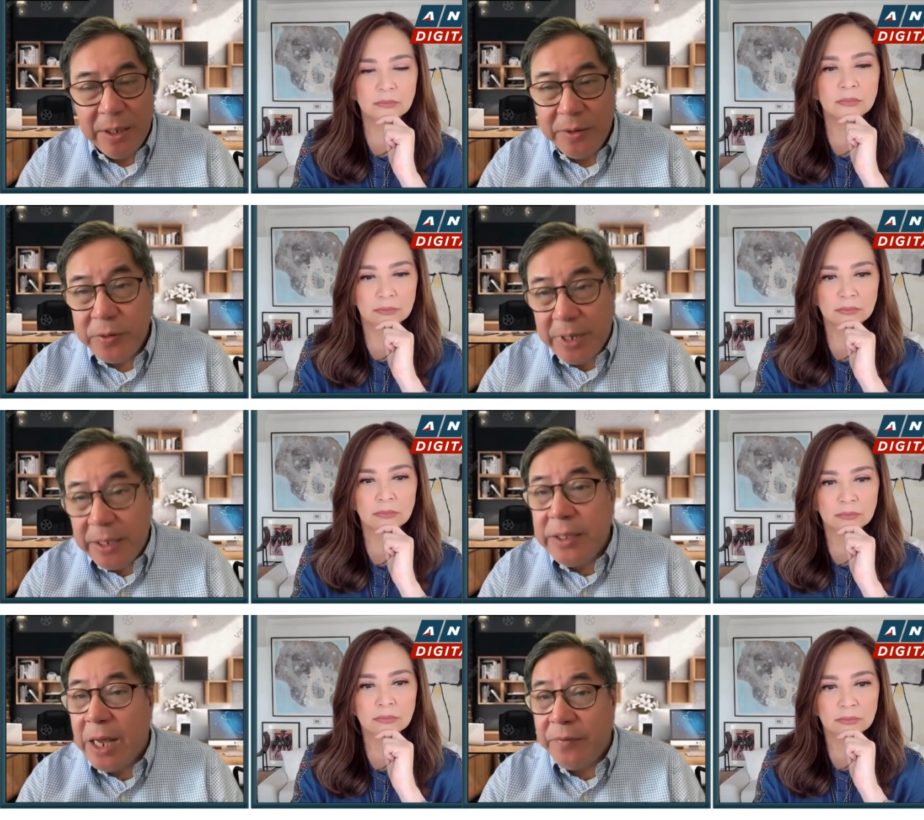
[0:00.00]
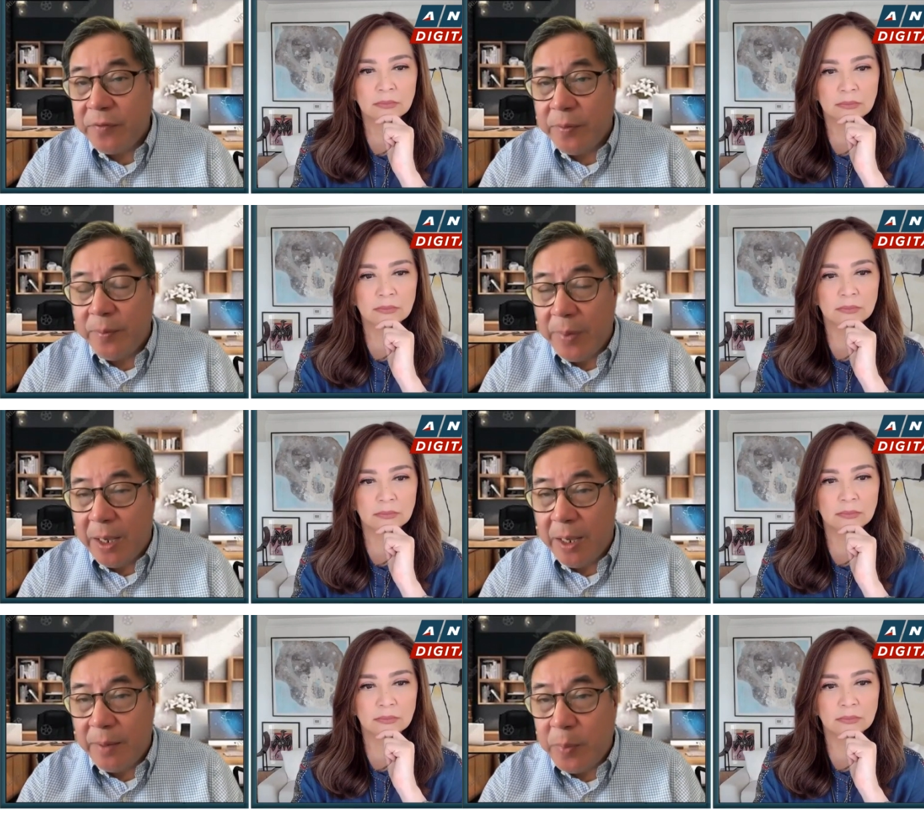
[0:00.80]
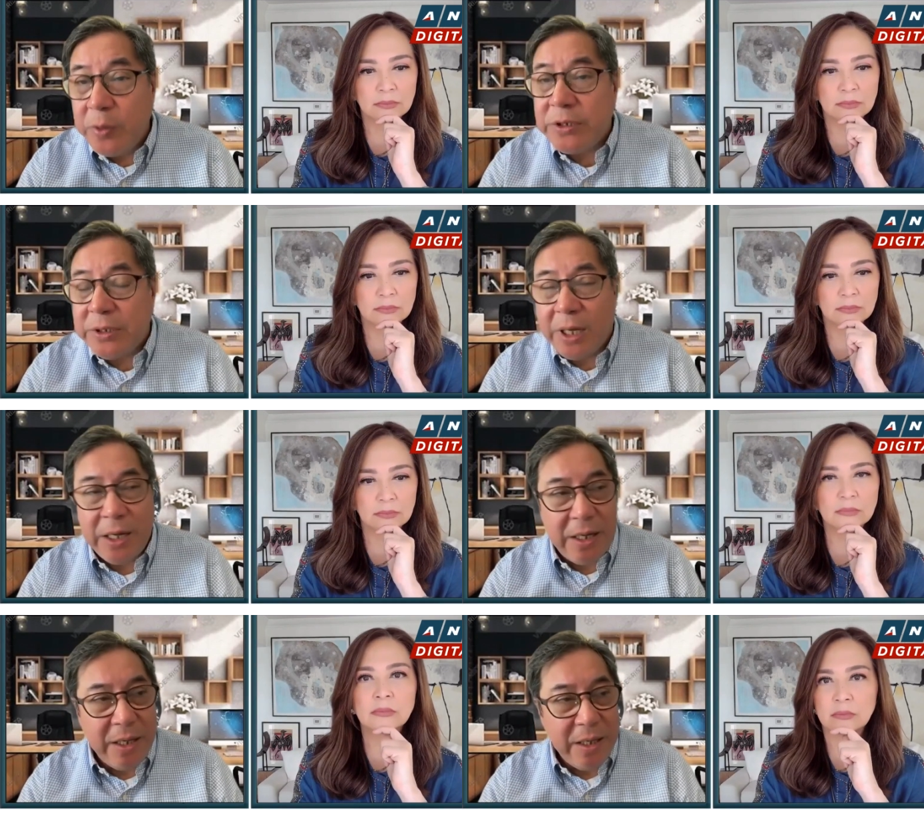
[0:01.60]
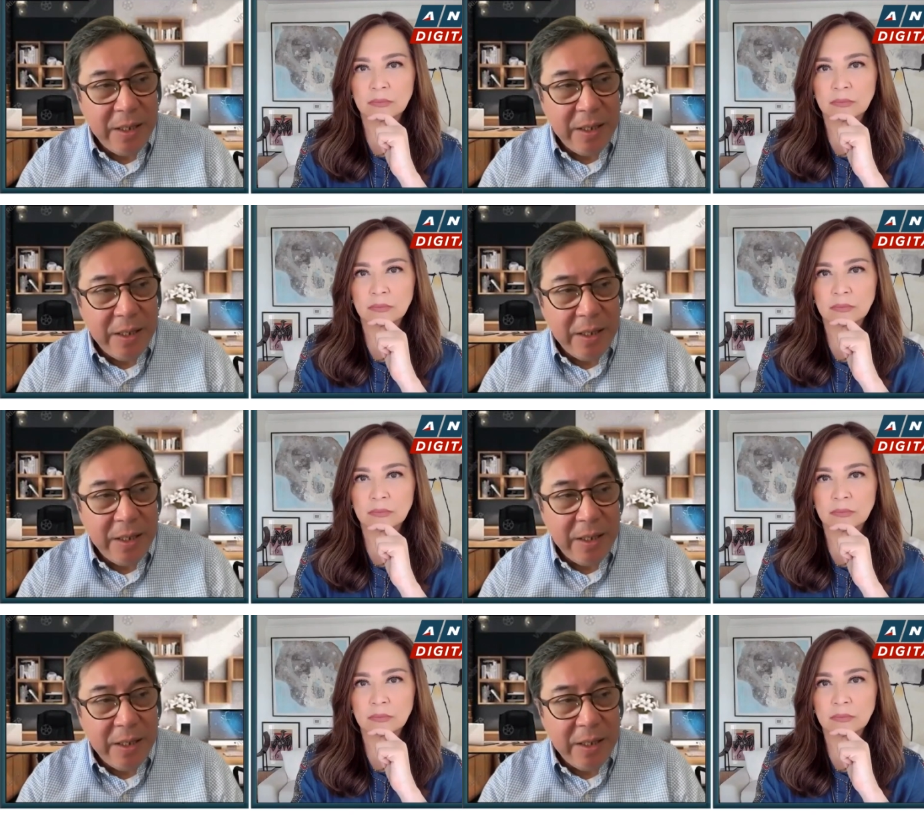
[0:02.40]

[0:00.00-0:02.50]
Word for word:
Speaker 1: you can die from uh, post uh,